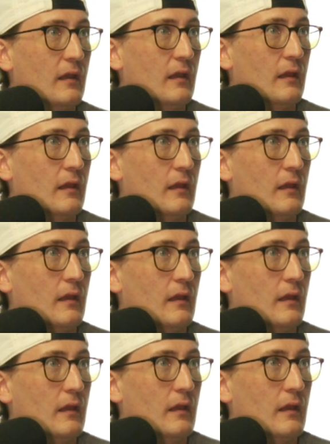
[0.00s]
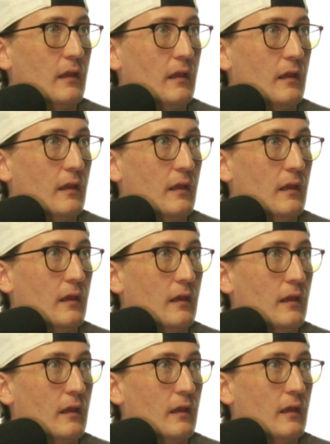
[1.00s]

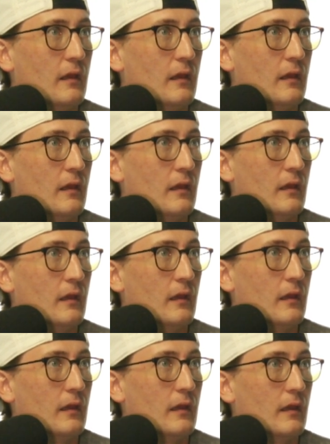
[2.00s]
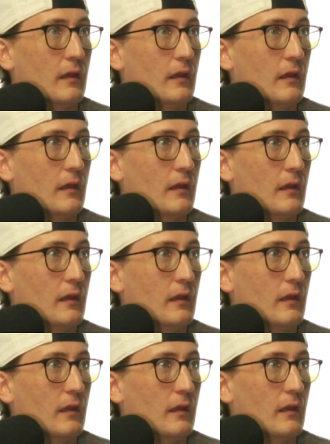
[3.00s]

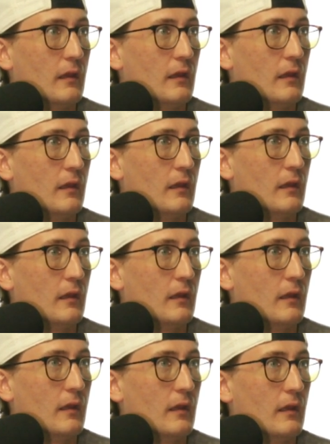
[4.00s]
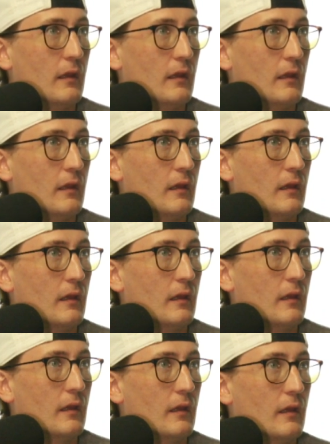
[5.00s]

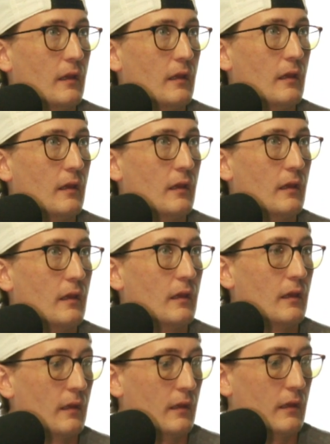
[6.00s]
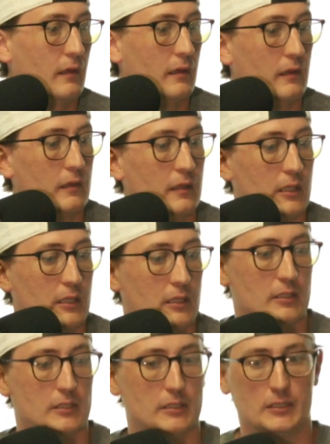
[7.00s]
This person isn't speaking.